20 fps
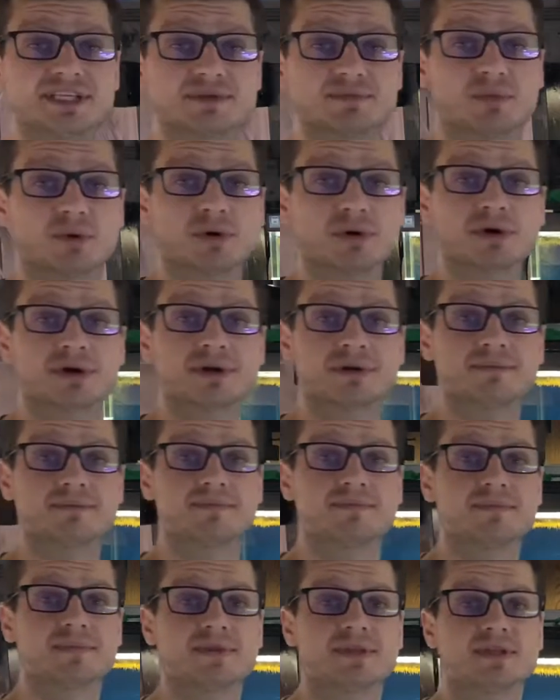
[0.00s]
board.
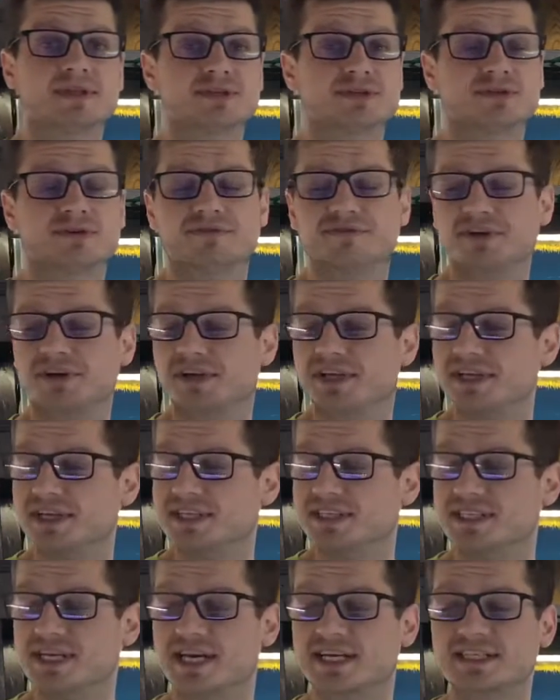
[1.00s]
So if your kids
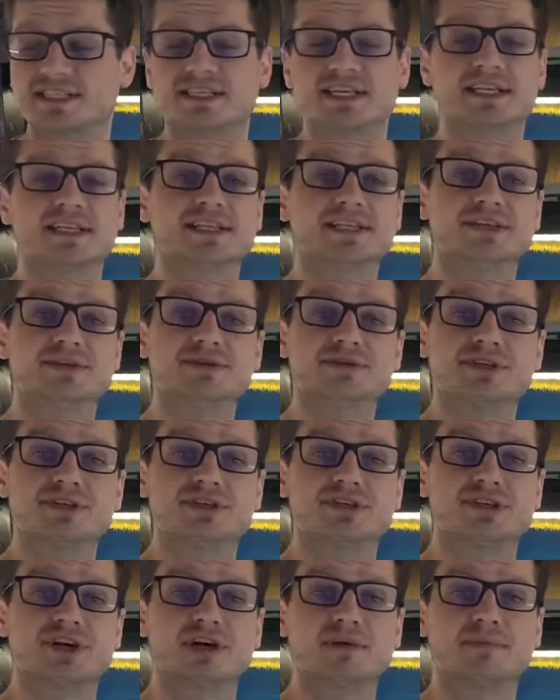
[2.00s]
accidentally use a
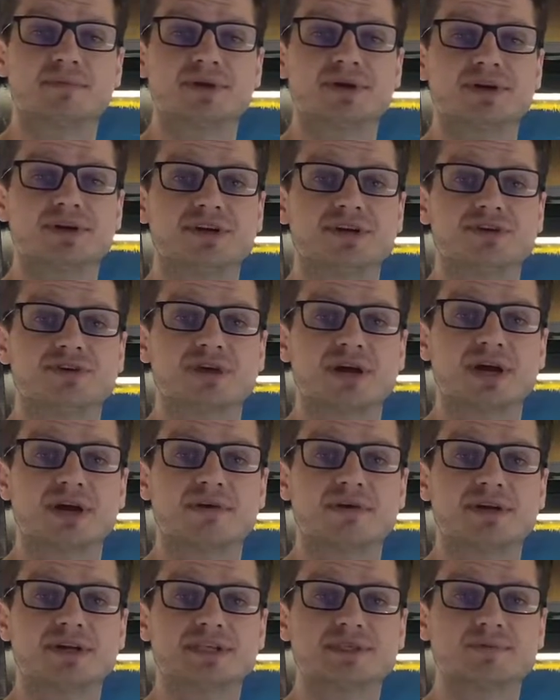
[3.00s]
Sharpie on your dry
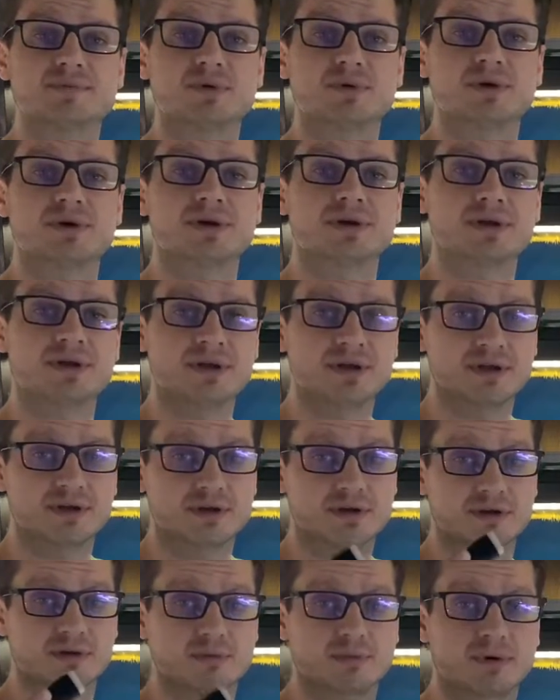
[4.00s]
erase board,
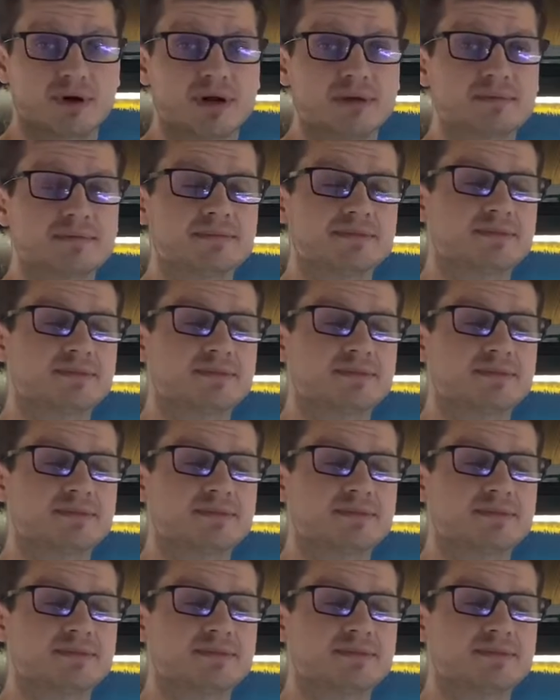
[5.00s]
no problem.